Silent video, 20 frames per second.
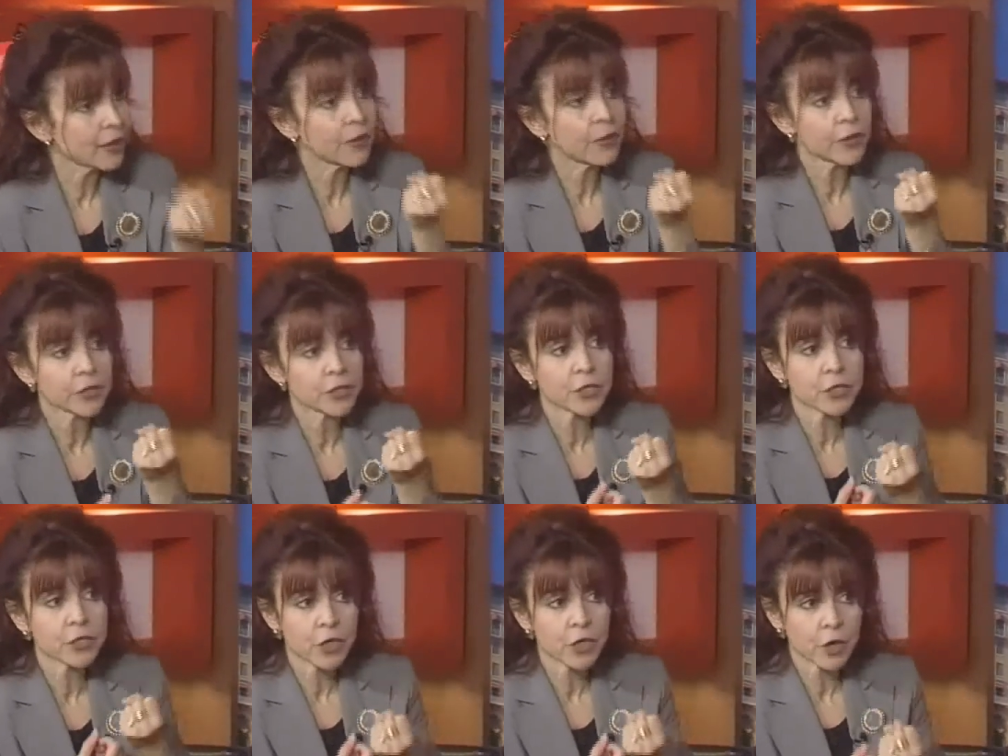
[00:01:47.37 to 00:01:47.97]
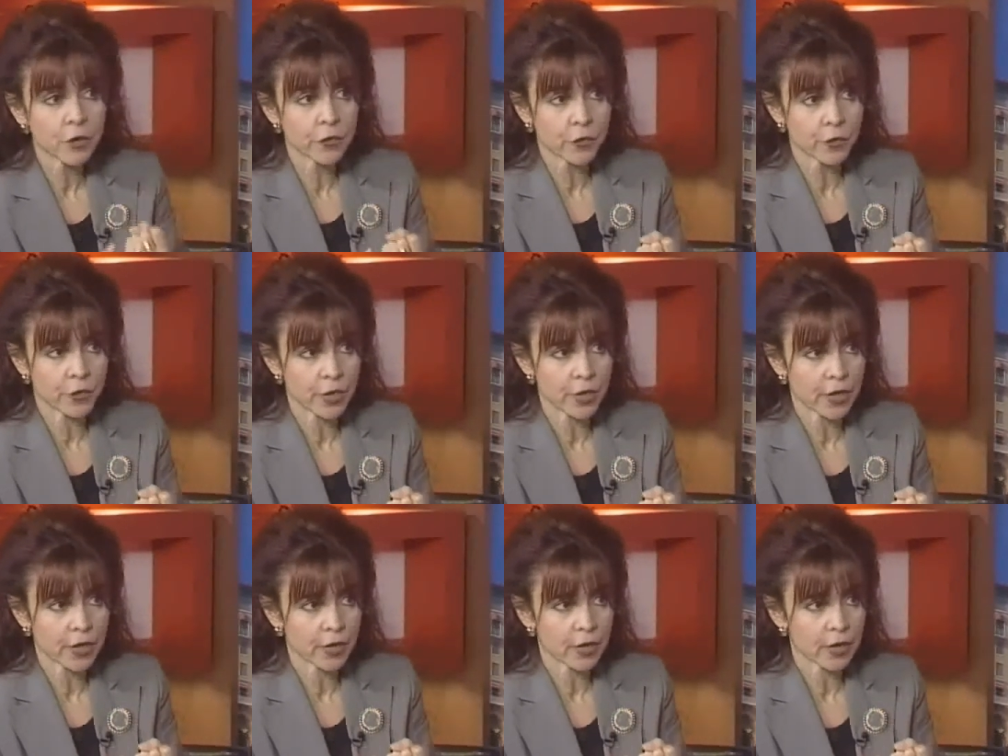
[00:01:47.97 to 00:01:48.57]
in their
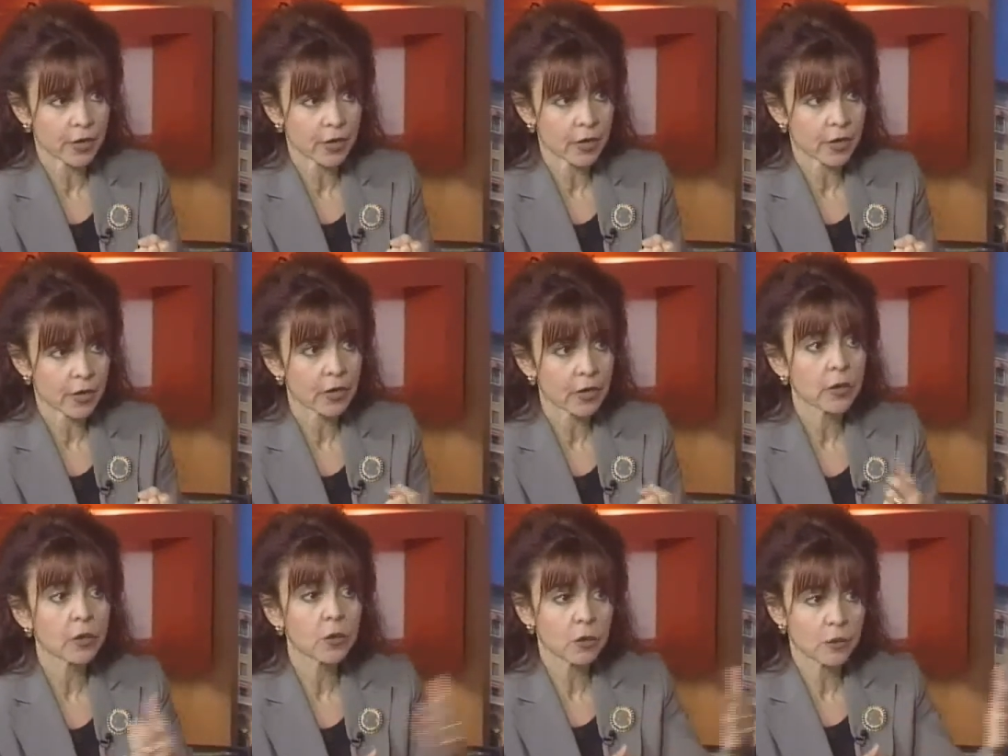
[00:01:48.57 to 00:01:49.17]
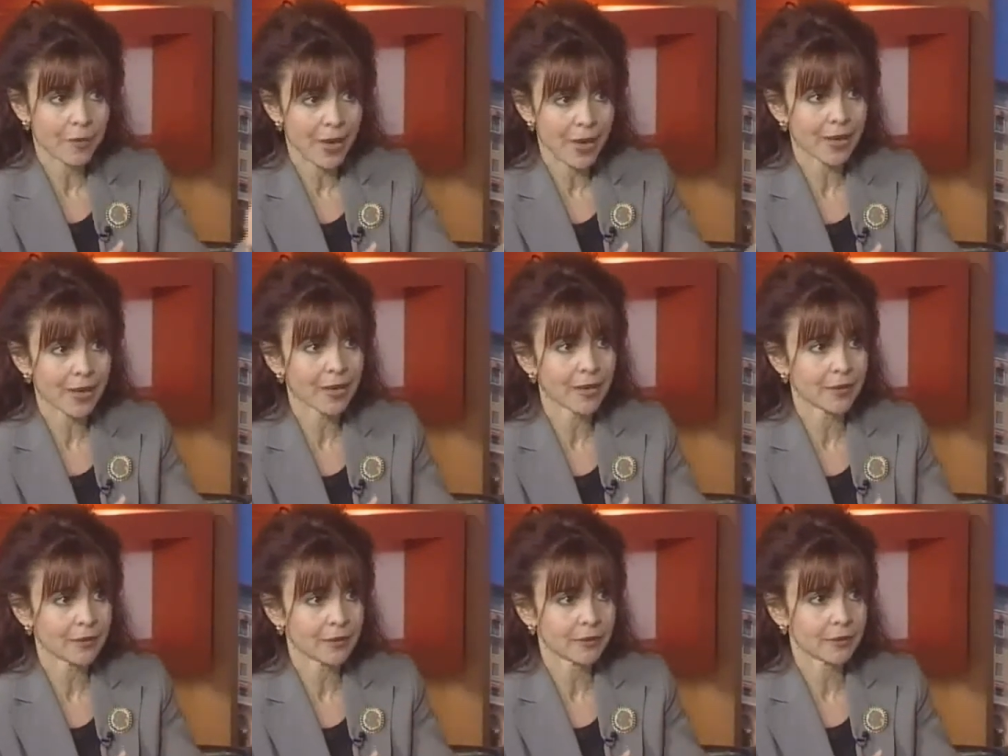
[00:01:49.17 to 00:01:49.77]
suffering could
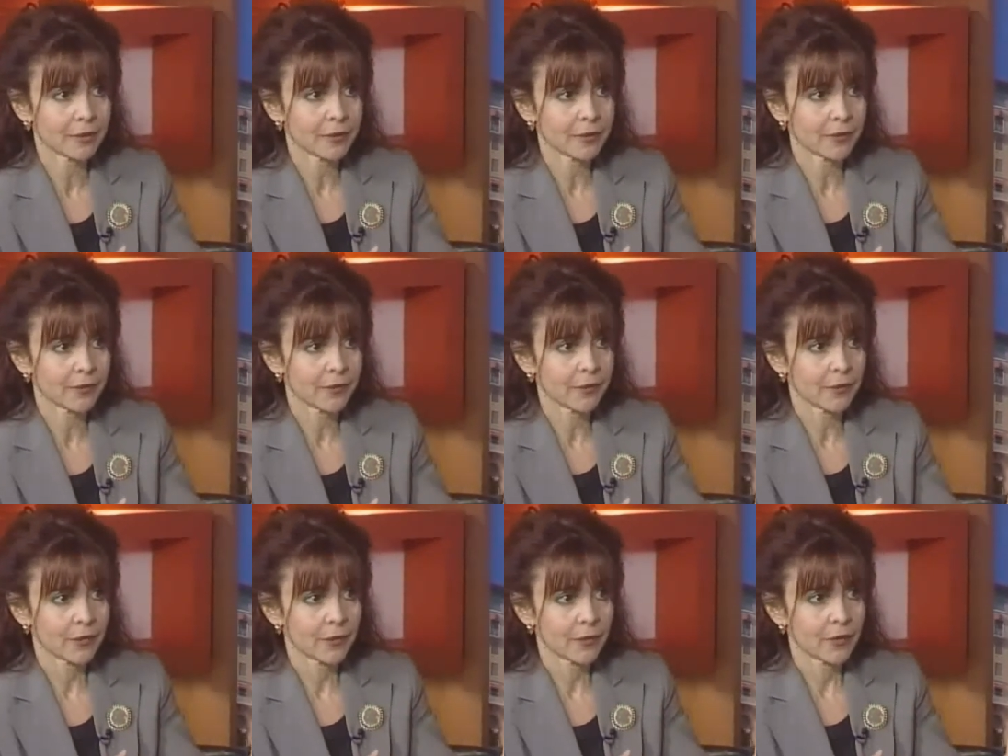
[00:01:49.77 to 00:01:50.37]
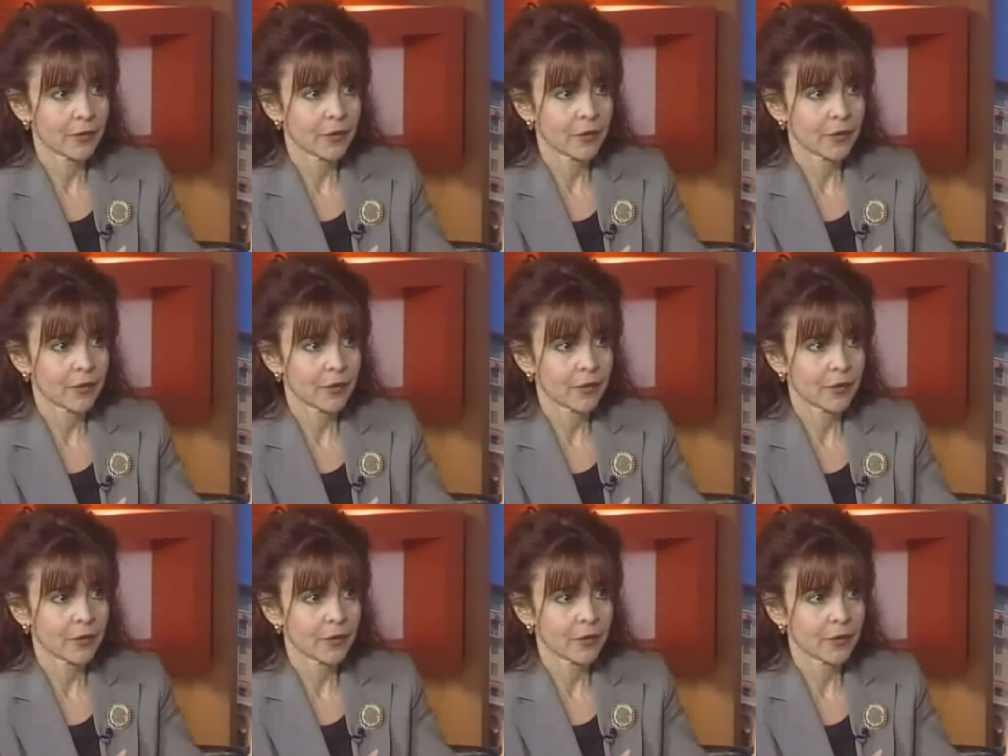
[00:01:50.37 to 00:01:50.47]
make it.